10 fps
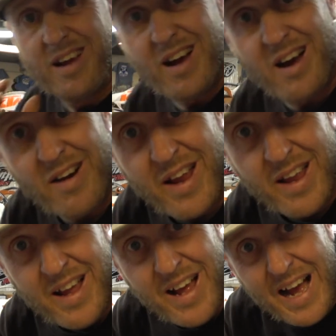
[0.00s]
All right,
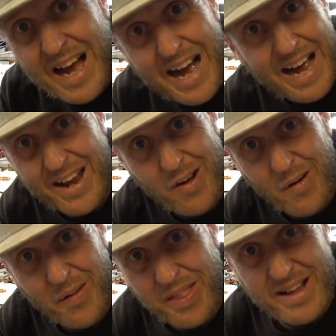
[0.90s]
I
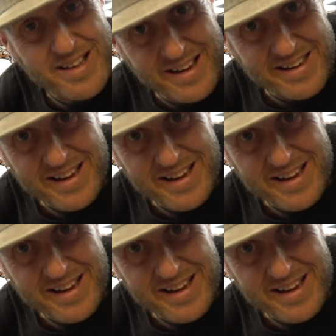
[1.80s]
know that's not